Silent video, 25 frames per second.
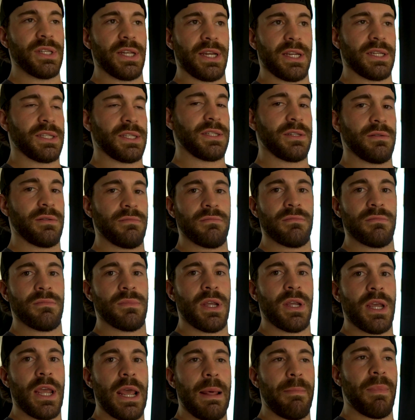Like, it's,
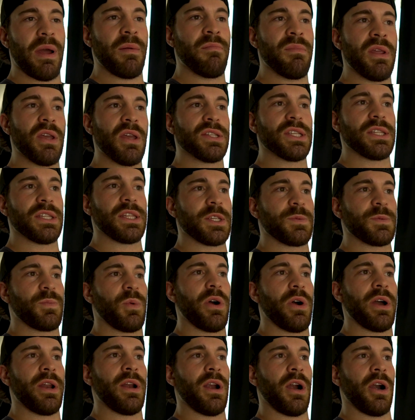my meals at this
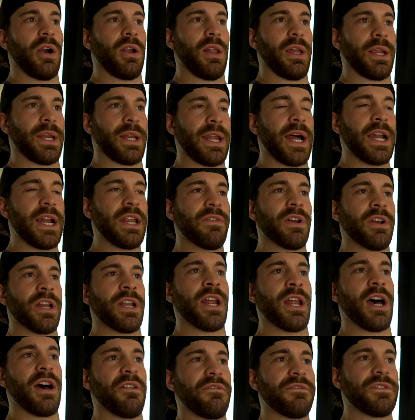point are like not even
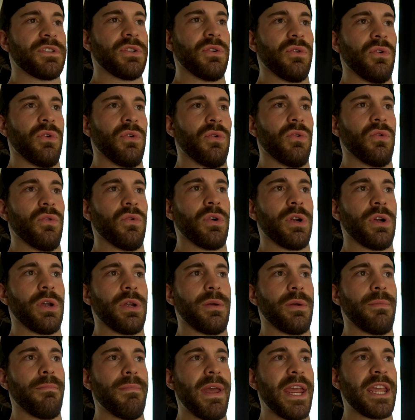enough to
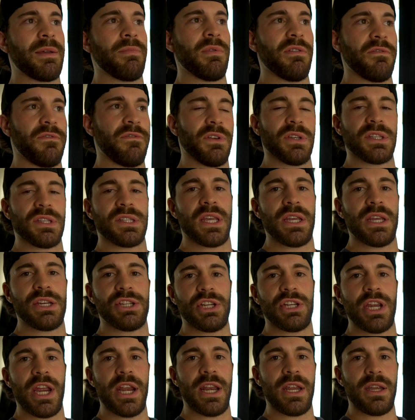make me feel
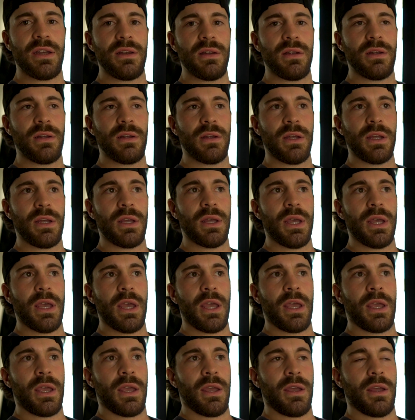satiated.
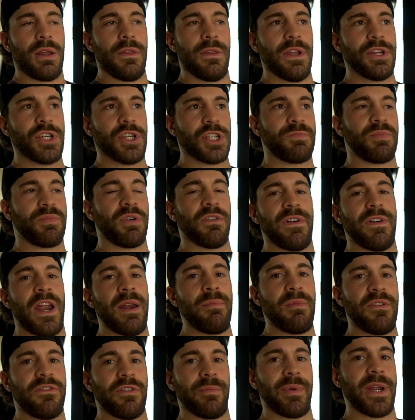They just
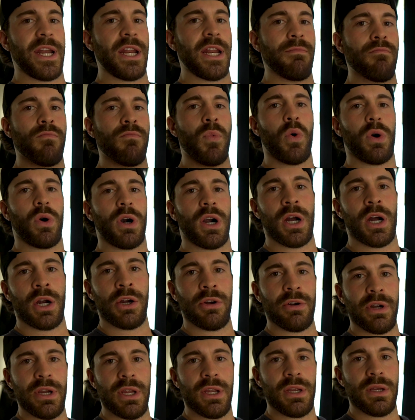prevent me from getting more
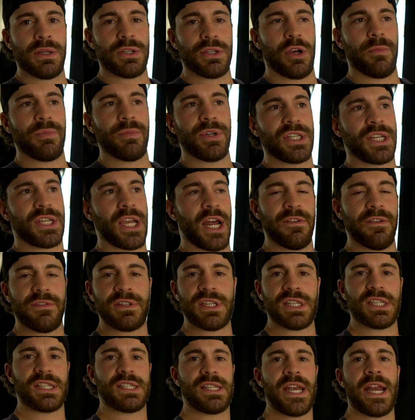hungry. So I'm just kind of
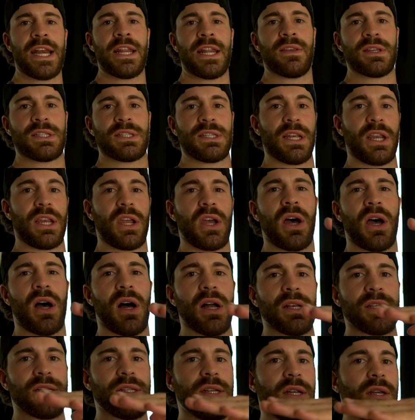sustaining this like
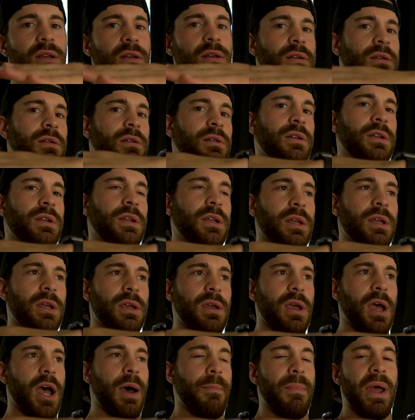constant
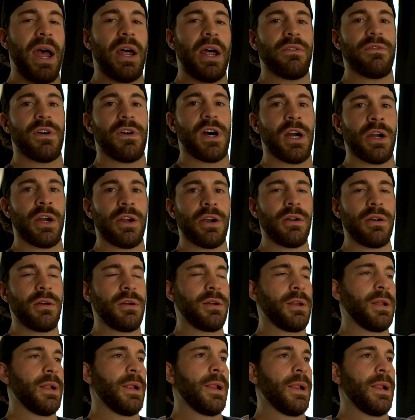amount of hunger.